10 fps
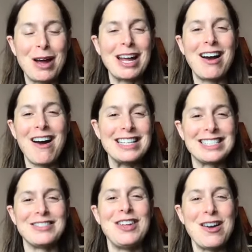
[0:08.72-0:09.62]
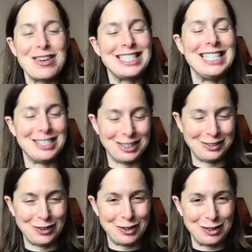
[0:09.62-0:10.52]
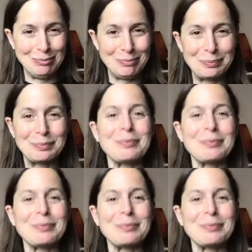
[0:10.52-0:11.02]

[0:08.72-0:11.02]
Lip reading: guise of Yoga Teachers Forum